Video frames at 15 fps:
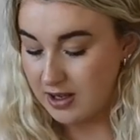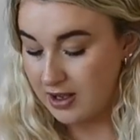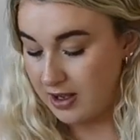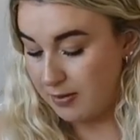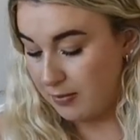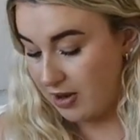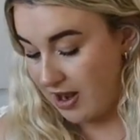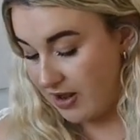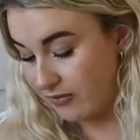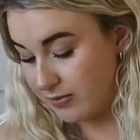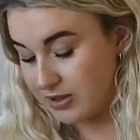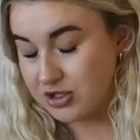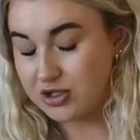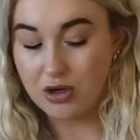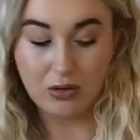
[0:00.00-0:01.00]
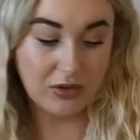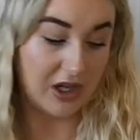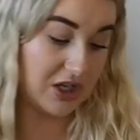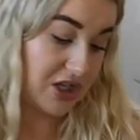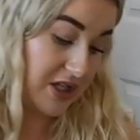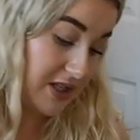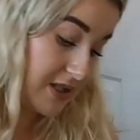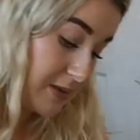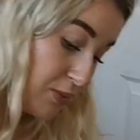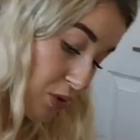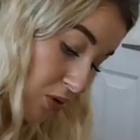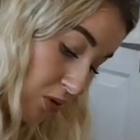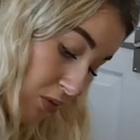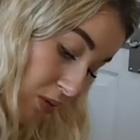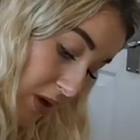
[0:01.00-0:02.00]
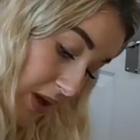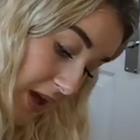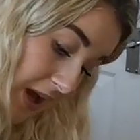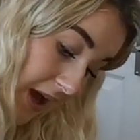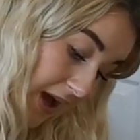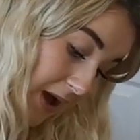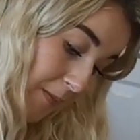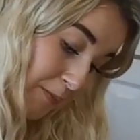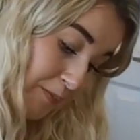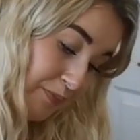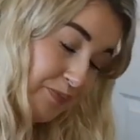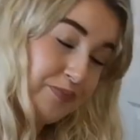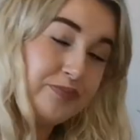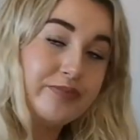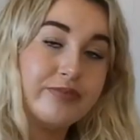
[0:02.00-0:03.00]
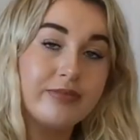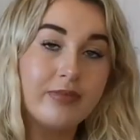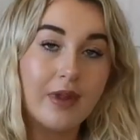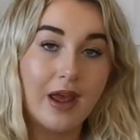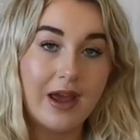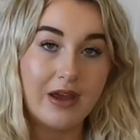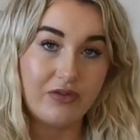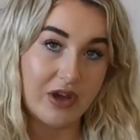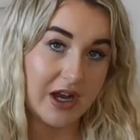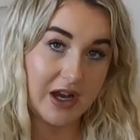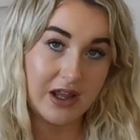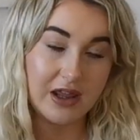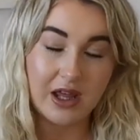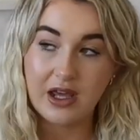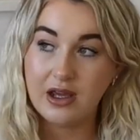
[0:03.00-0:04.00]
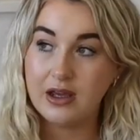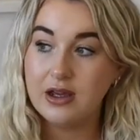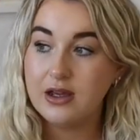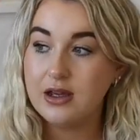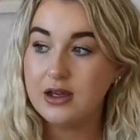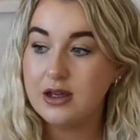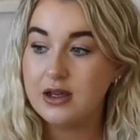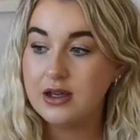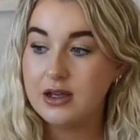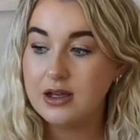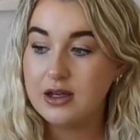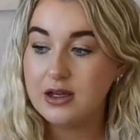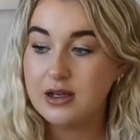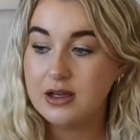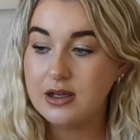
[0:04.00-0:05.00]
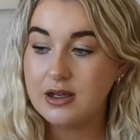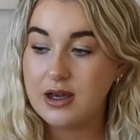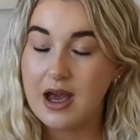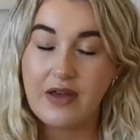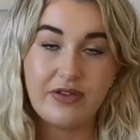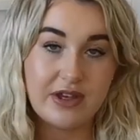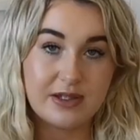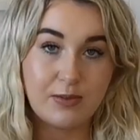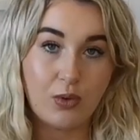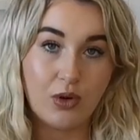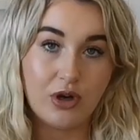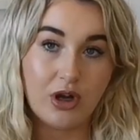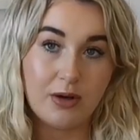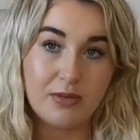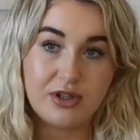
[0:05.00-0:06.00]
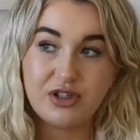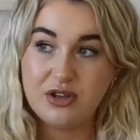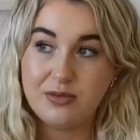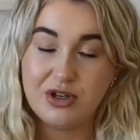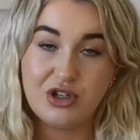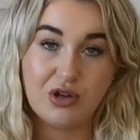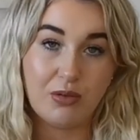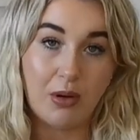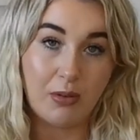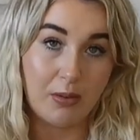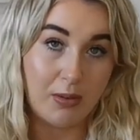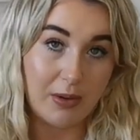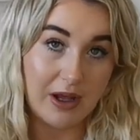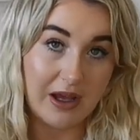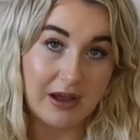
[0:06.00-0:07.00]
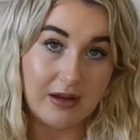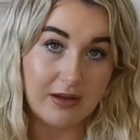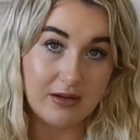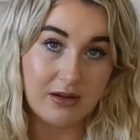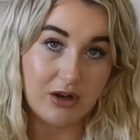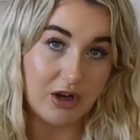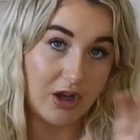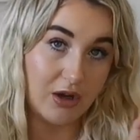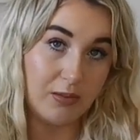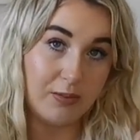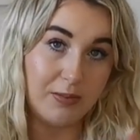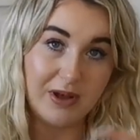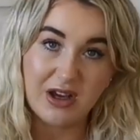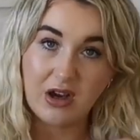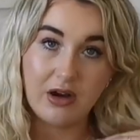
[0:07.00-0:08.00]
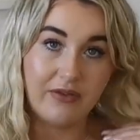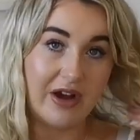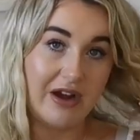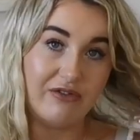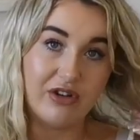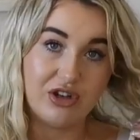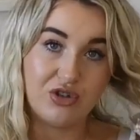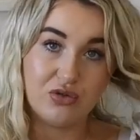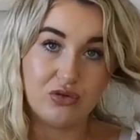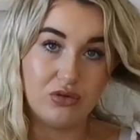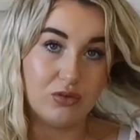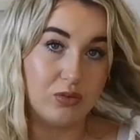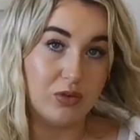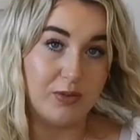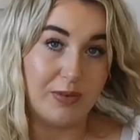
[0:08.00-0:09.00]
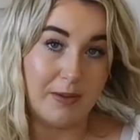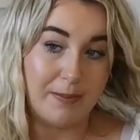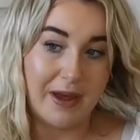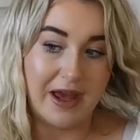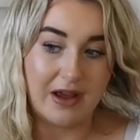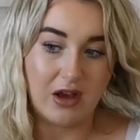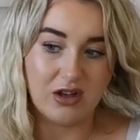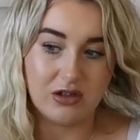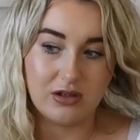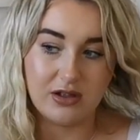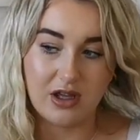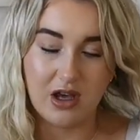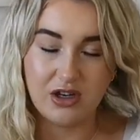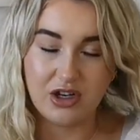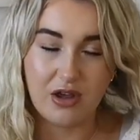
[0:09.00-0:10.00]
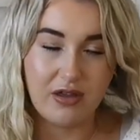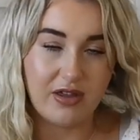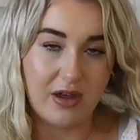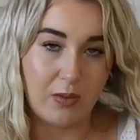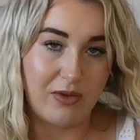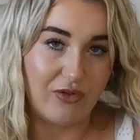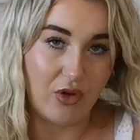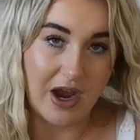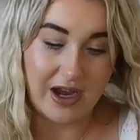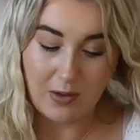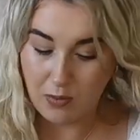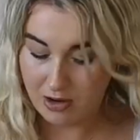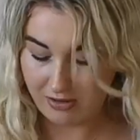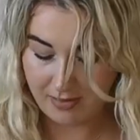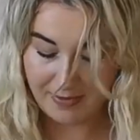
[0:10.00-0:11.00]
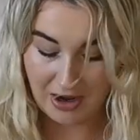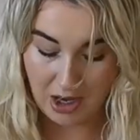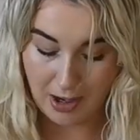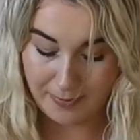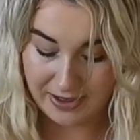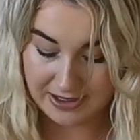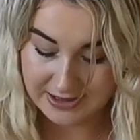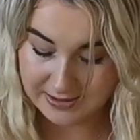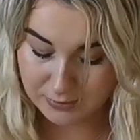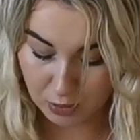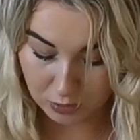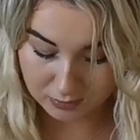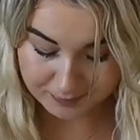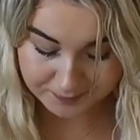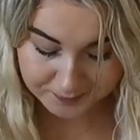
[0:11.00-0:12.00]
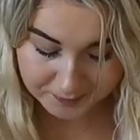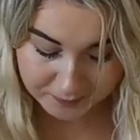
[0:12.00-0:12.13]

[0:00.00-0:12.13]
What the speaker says: I haven't been told that she's small. If anything, at this point, I'm assuming she'll probably, be kind of average or would be big. I don't think we've got any worry about her being small.